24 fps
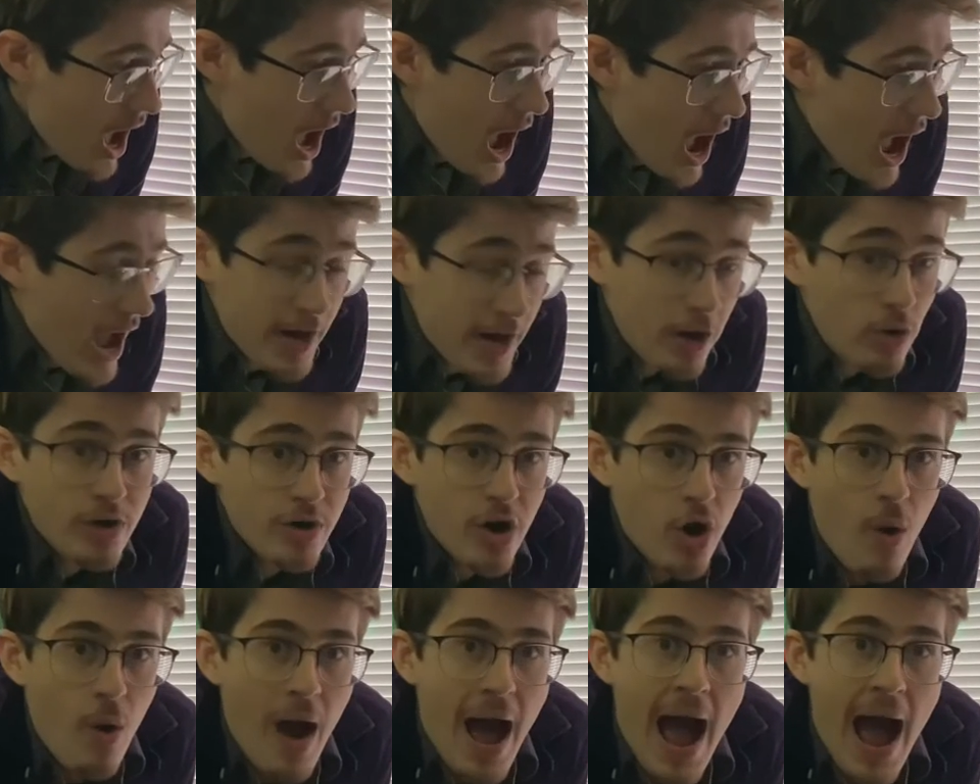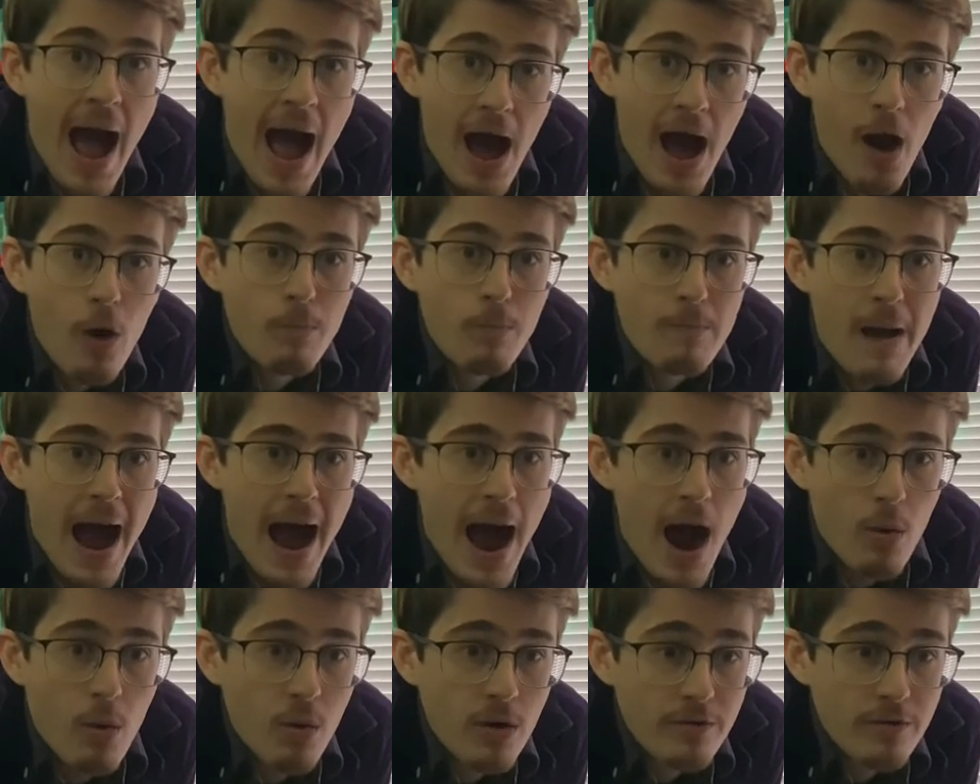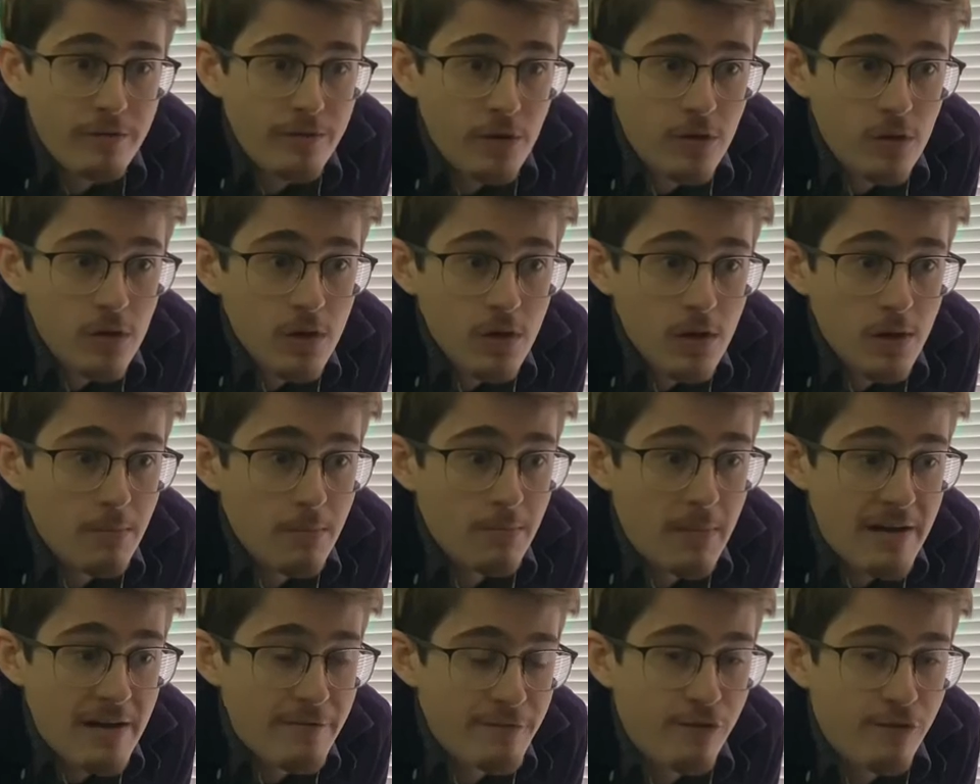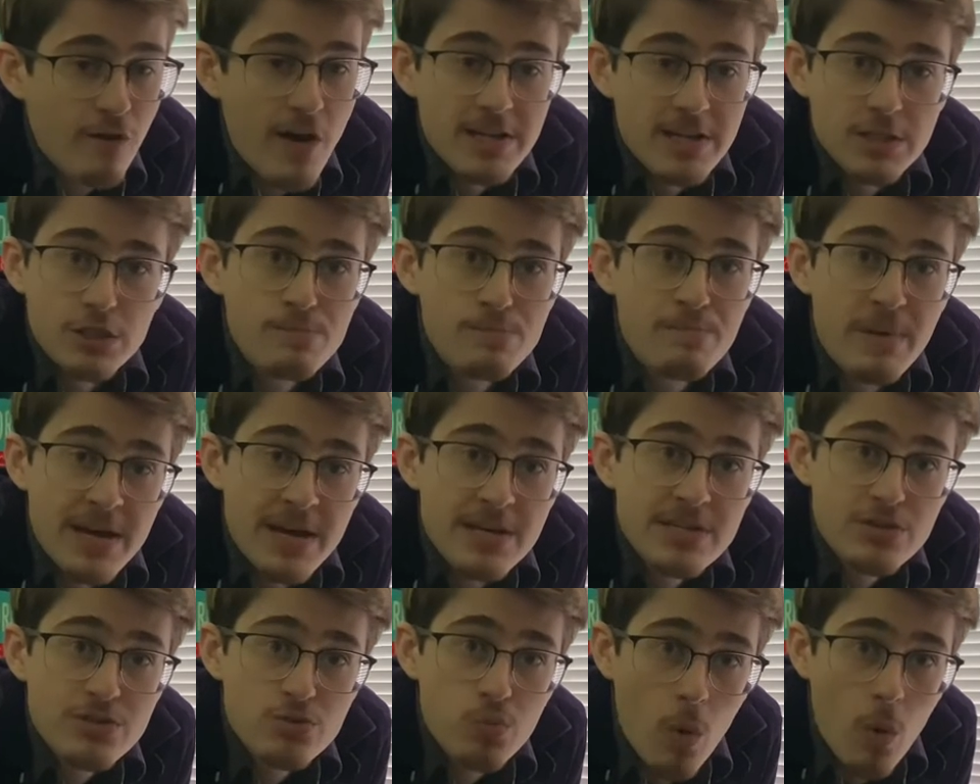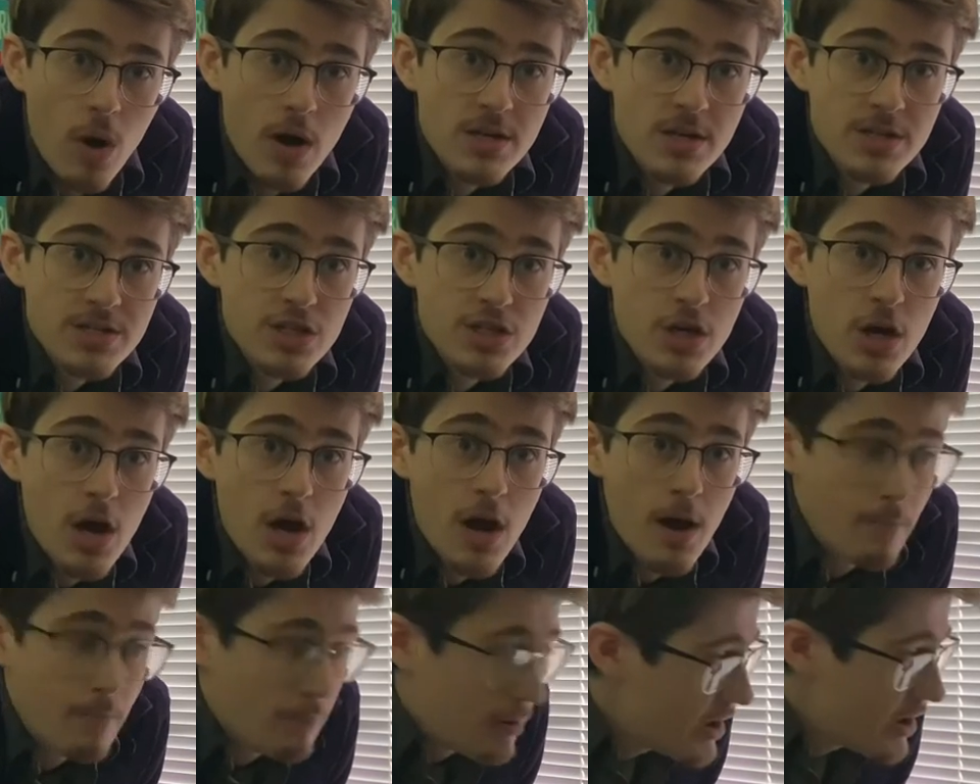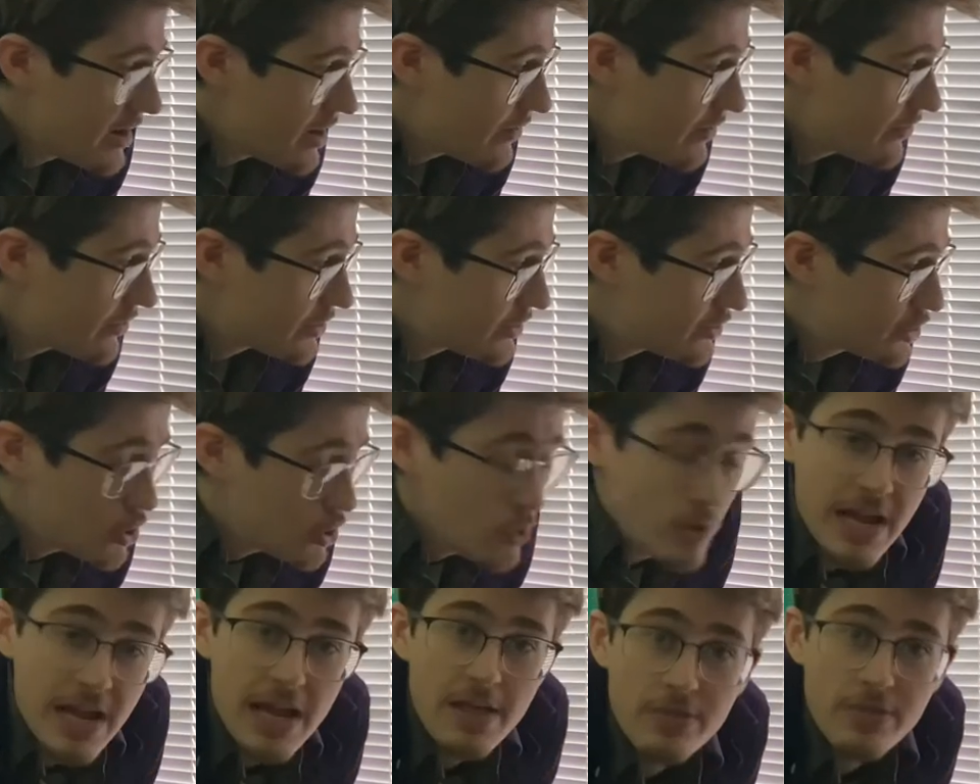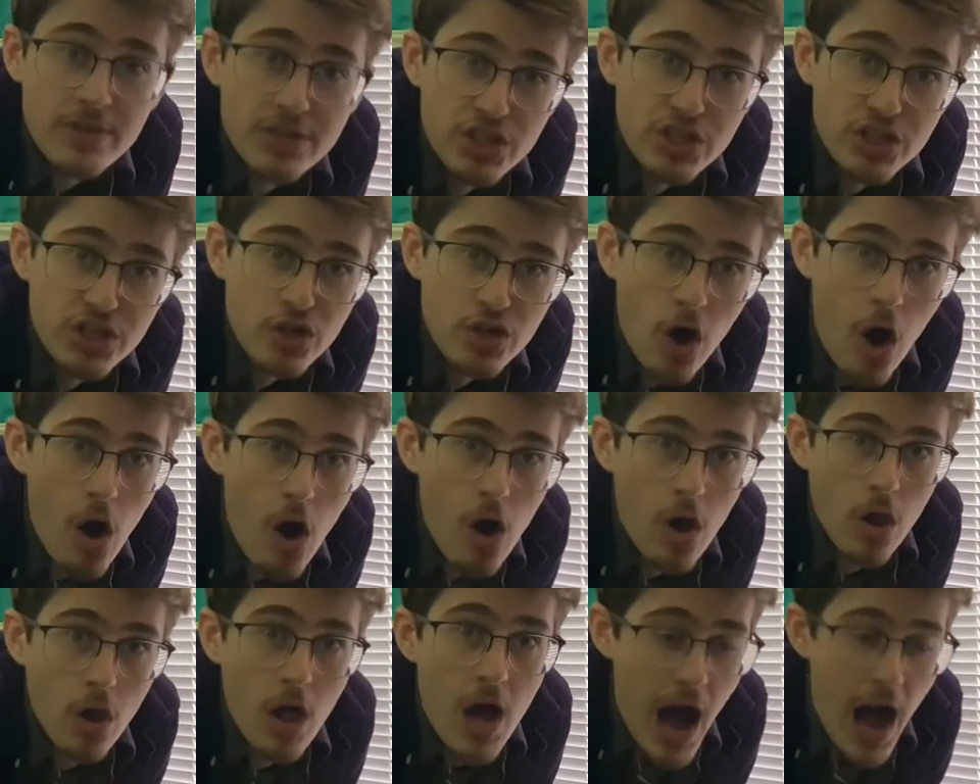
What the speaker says: I don't know how powerful my friend's piss was, but the dude in the stall,